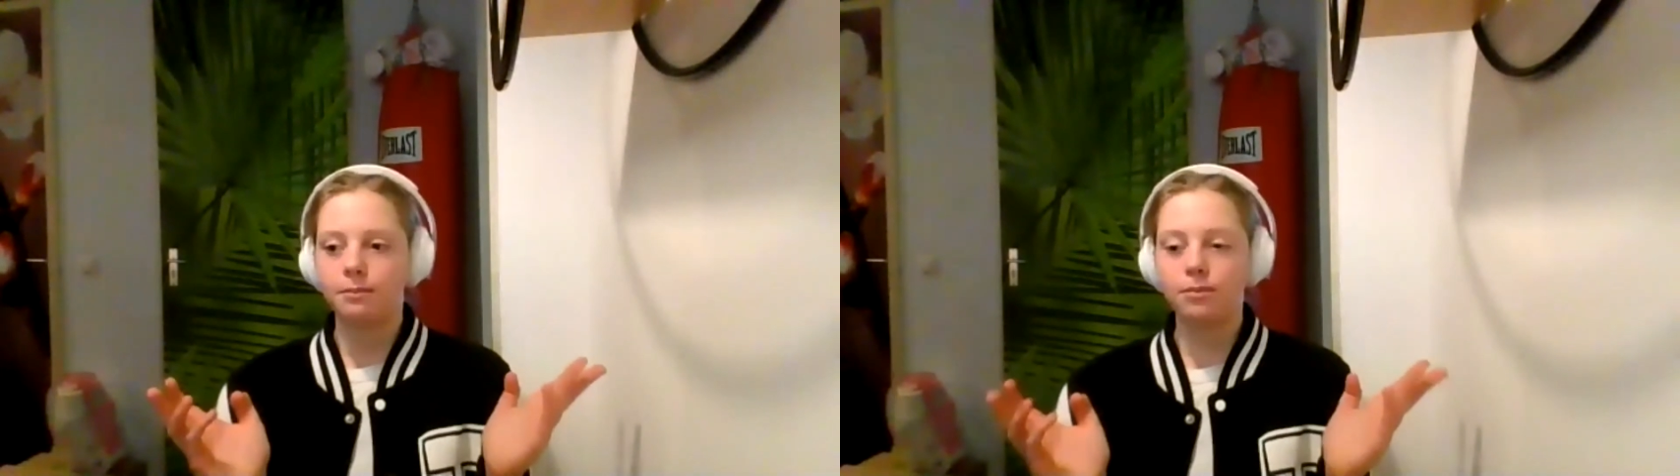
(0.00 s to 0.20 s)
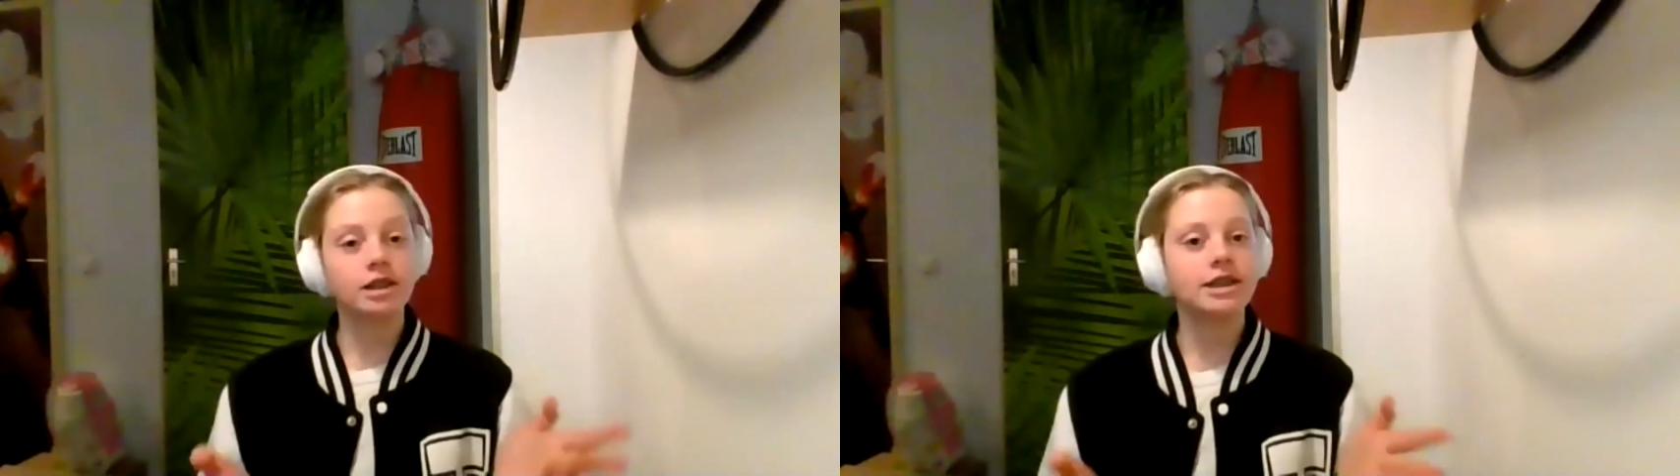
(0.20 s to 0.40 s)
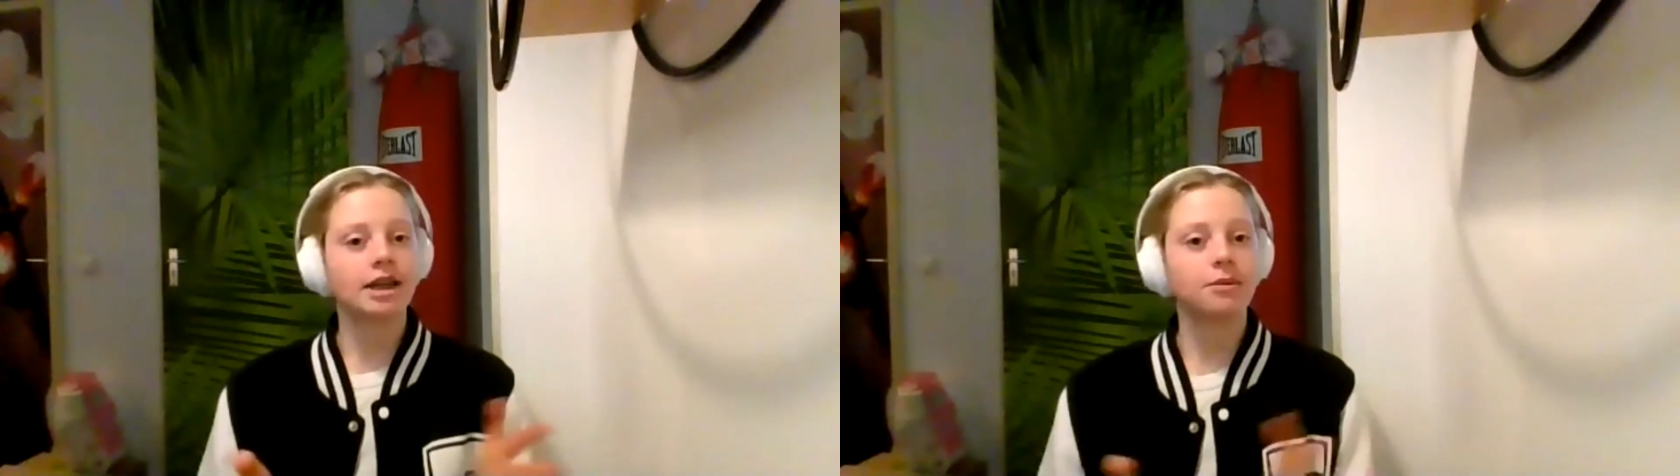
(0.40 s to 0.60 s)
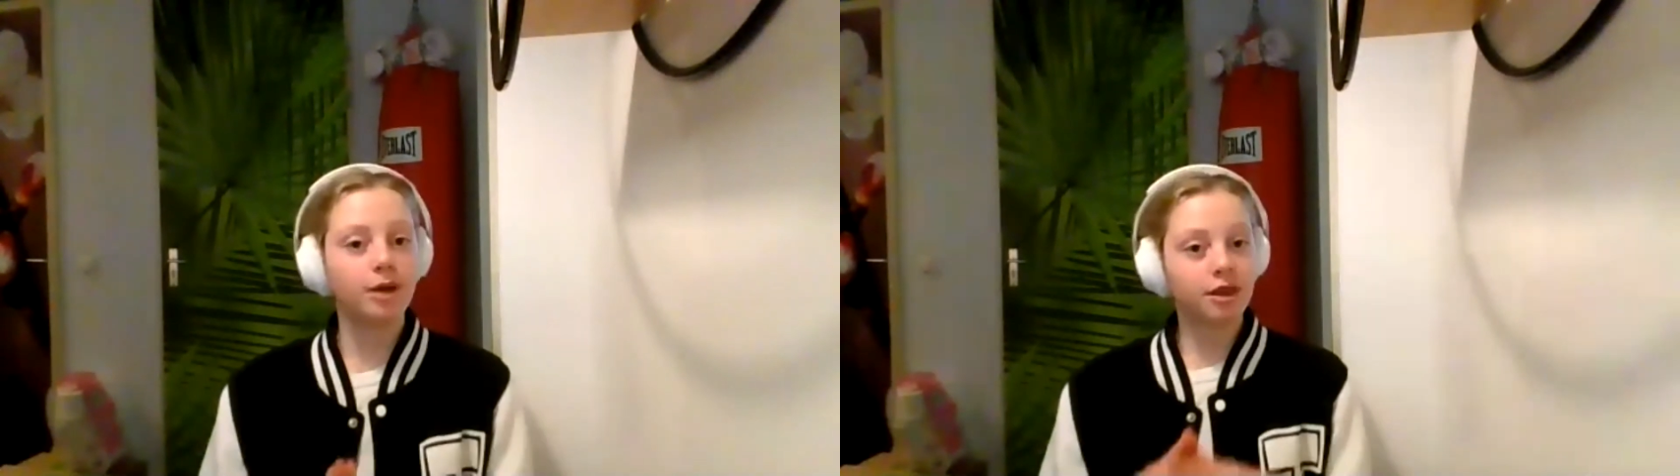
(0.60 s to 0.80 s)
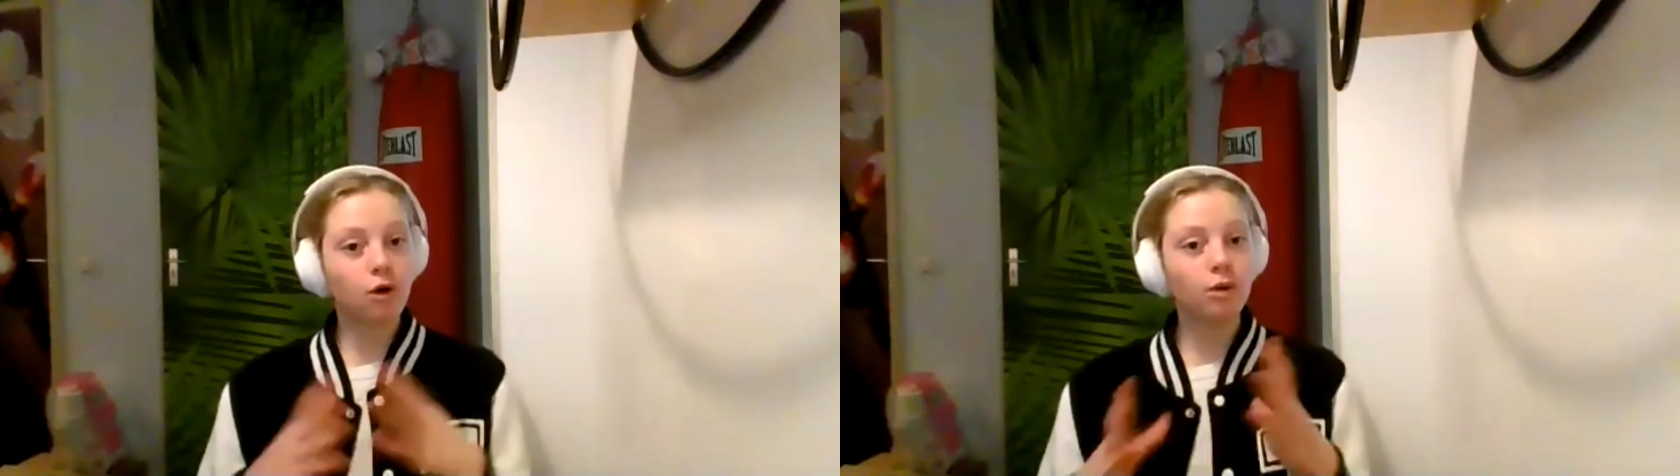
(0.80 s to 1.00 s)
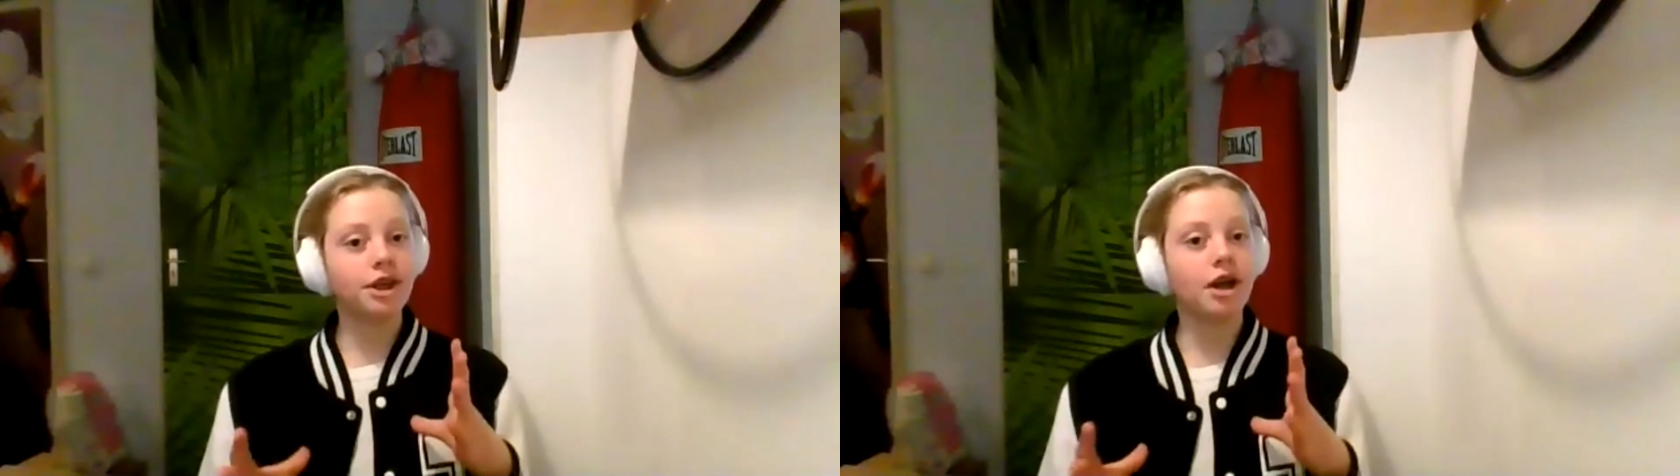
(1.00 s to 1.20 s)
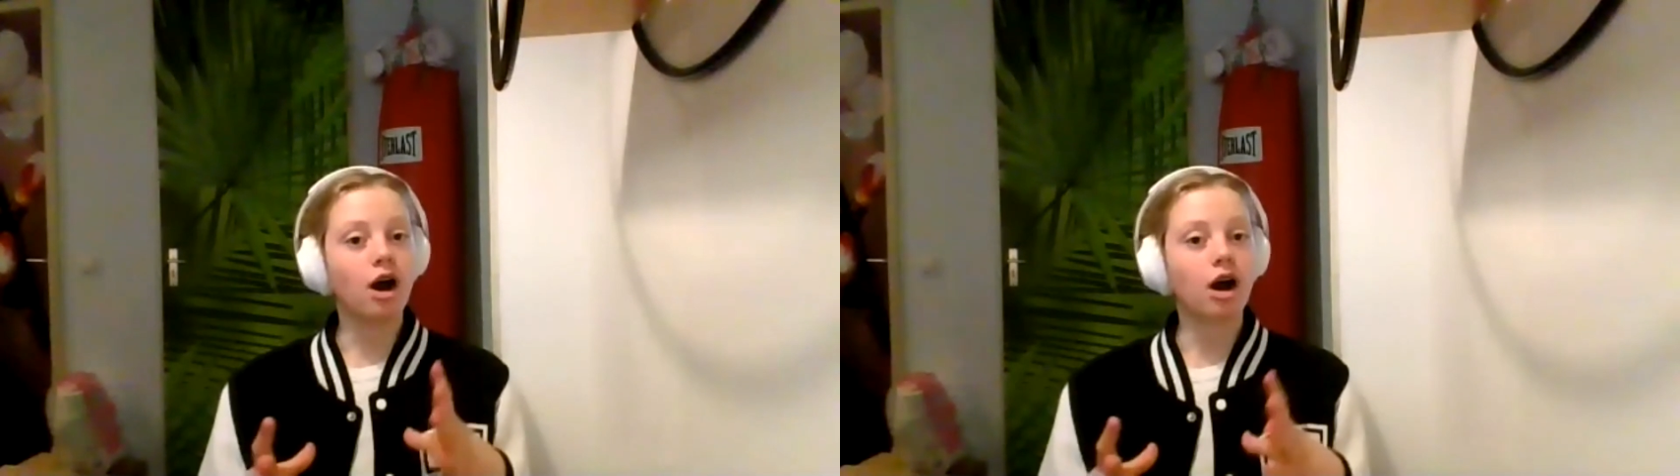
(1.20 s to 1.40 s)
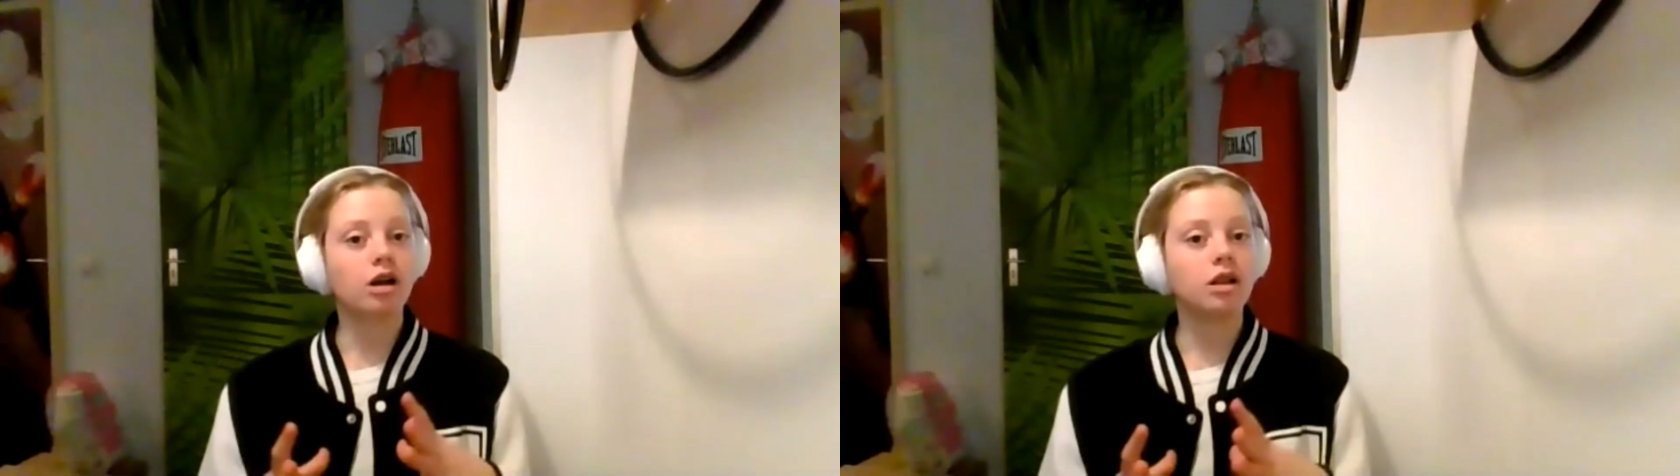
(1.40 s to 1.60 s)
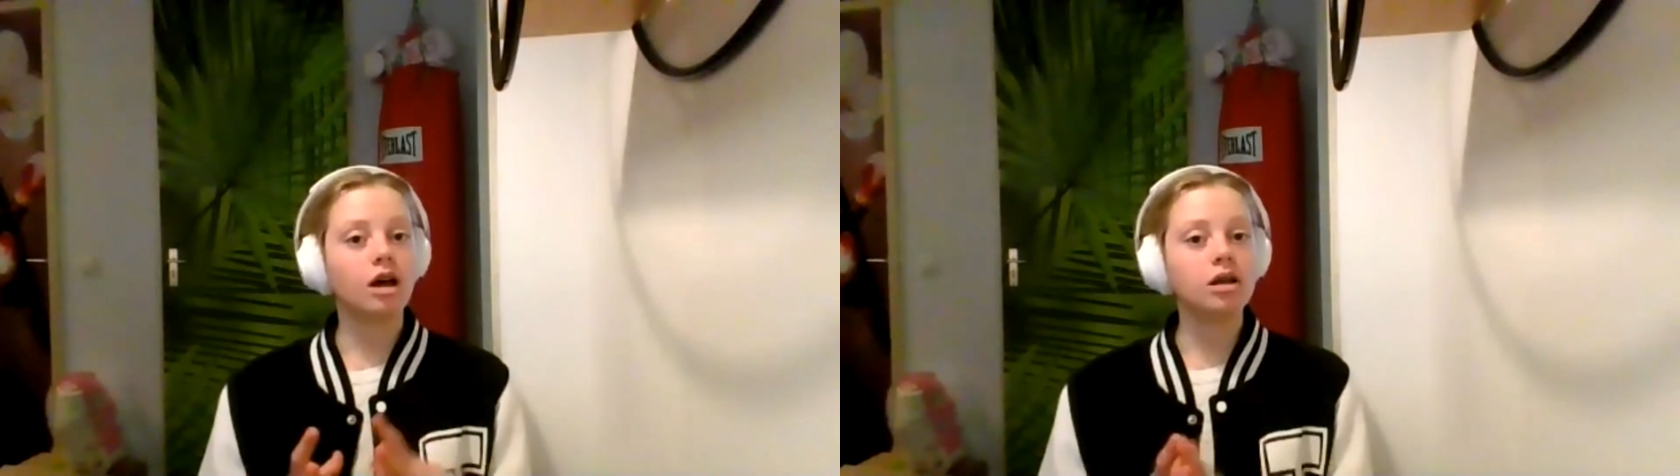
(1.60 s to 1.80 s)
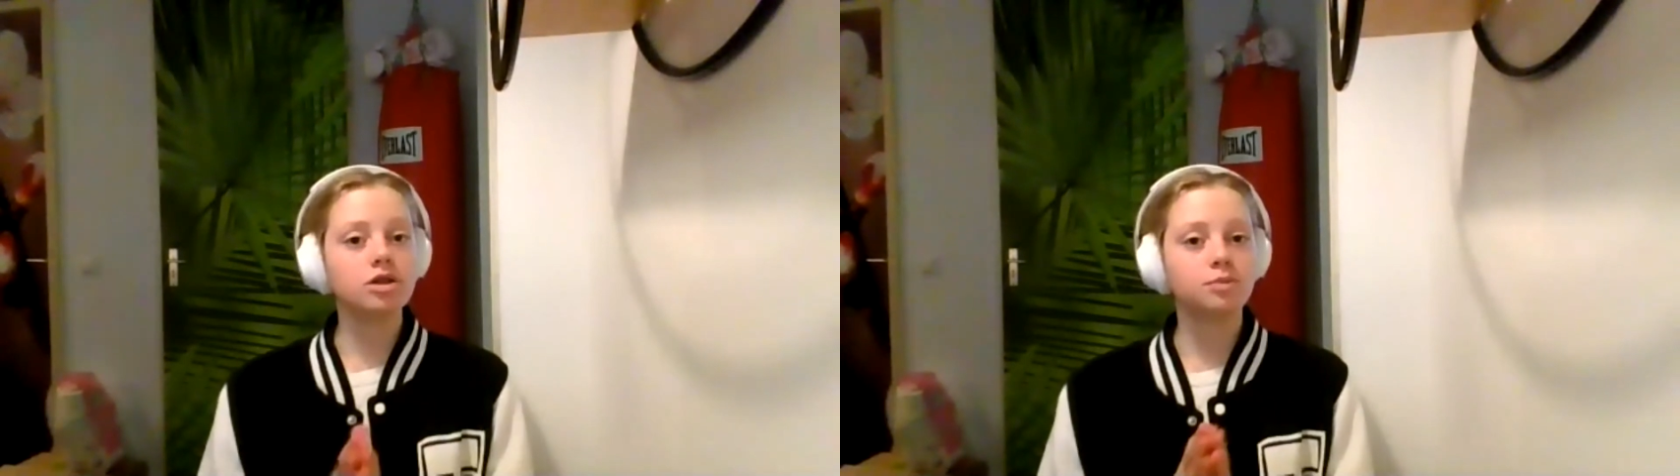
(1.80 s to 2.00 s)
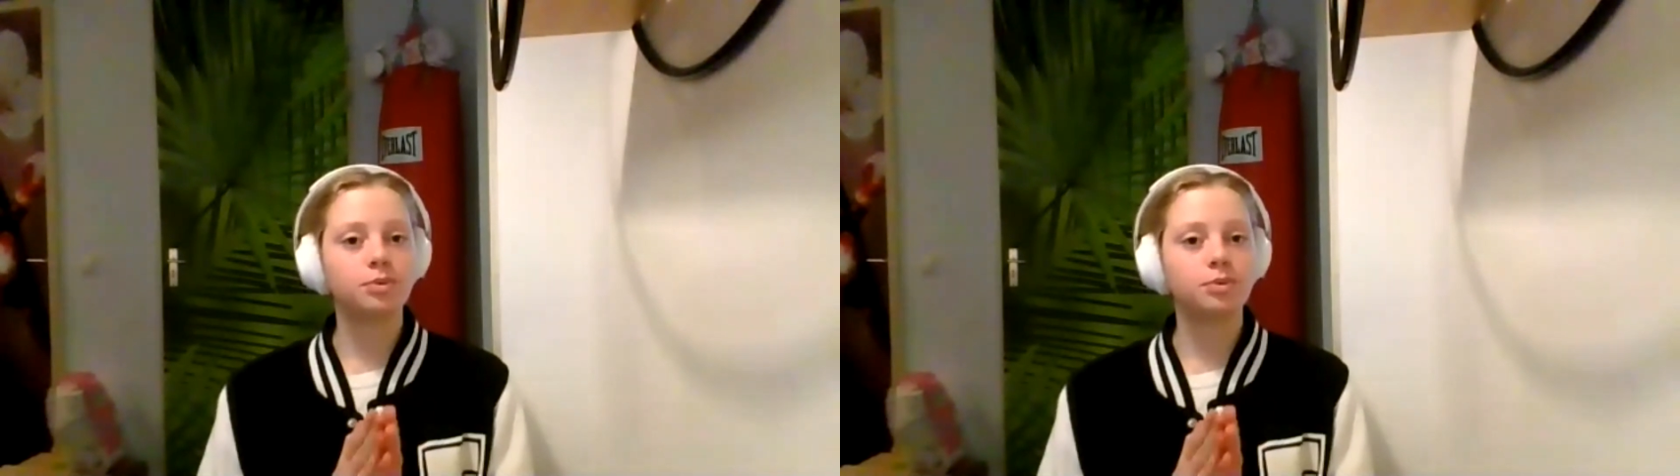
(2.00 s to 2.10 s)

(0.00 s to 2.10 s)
project with only our class,